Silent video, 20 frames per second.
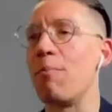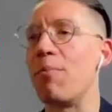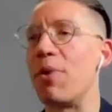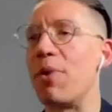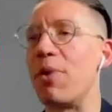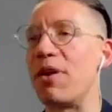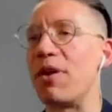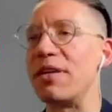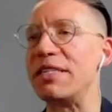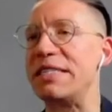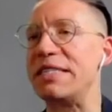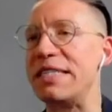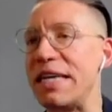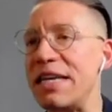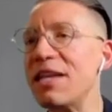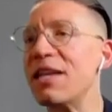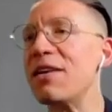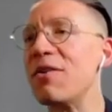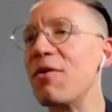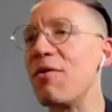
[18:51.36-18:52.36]
but
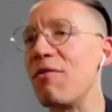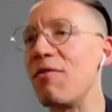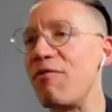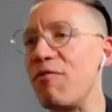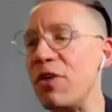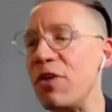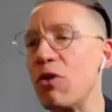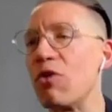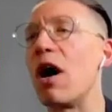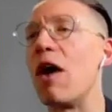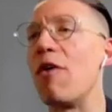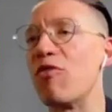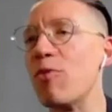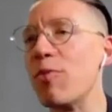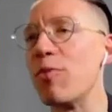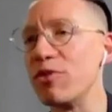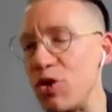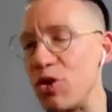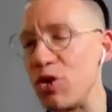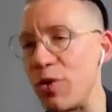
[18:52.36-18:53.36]
didn't feel
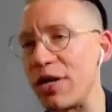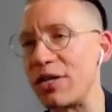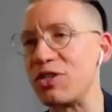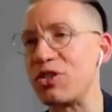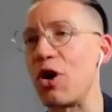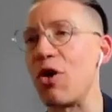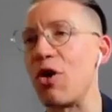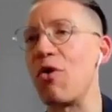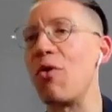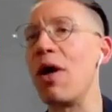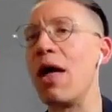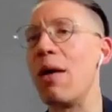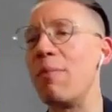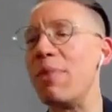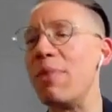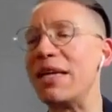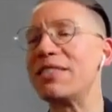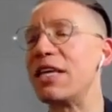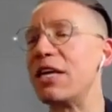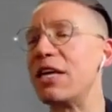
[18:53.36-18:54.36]
comfortable doing so
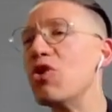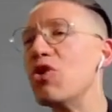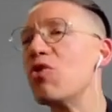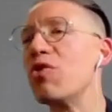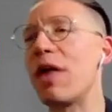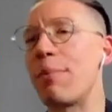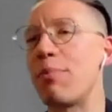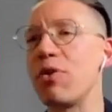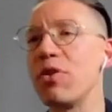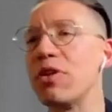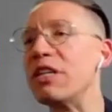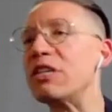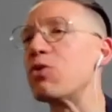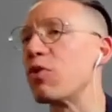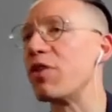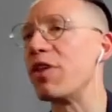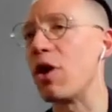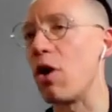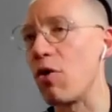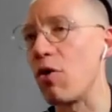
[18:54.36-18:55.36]
because they knew that police
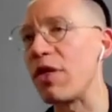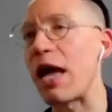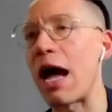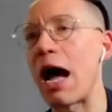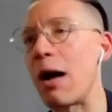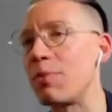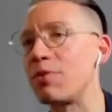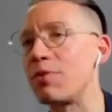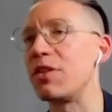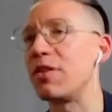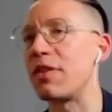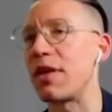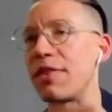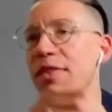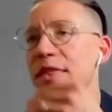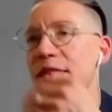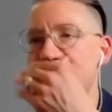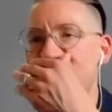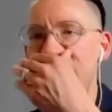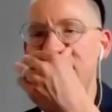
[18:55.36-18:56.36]
were the only option that
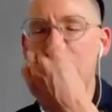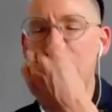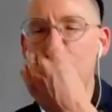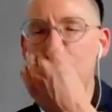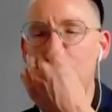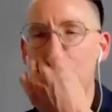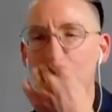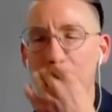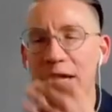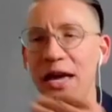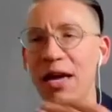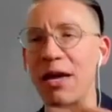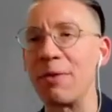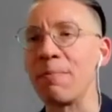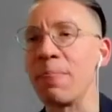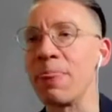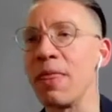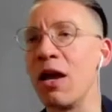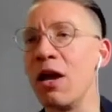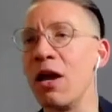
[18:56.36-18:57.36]
that, that they would get.
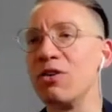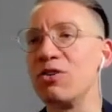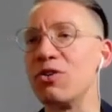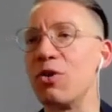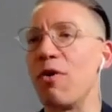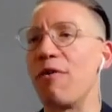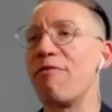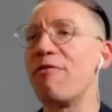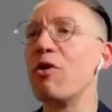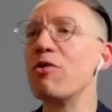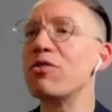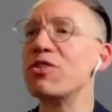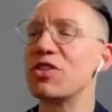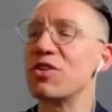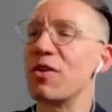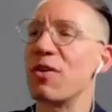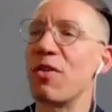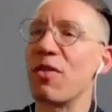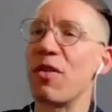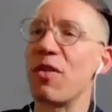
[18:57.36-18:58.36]
So folks
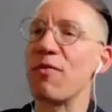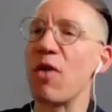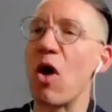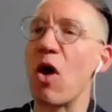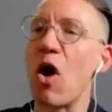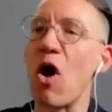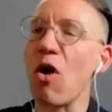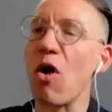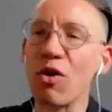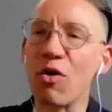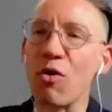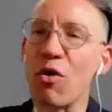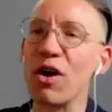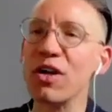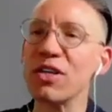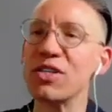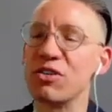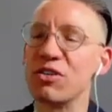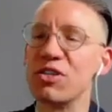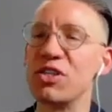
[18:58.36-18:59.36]
all
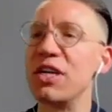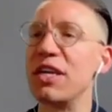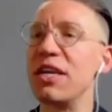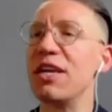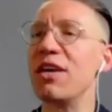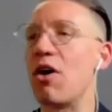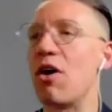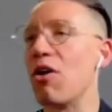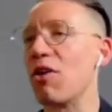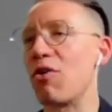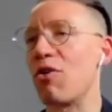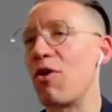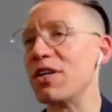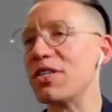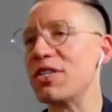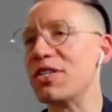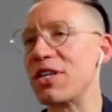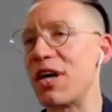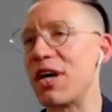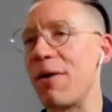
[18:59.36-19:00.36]
across our city, all
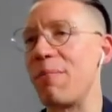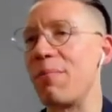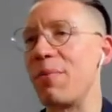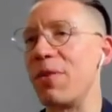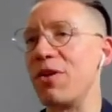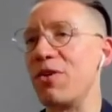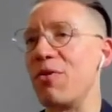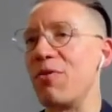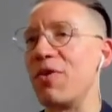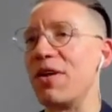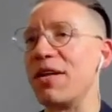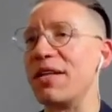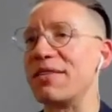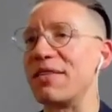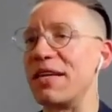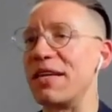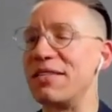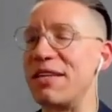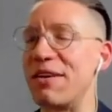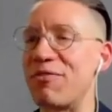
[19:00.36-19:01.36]
across um, you know
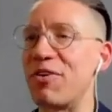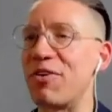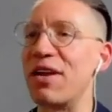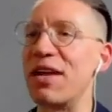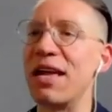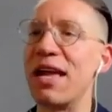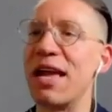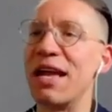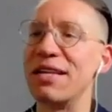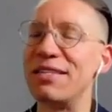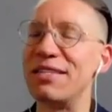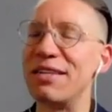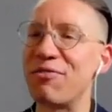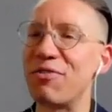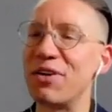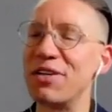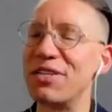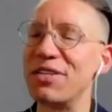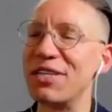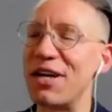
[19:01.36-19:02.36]
different
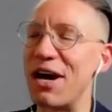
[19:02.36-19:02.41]
different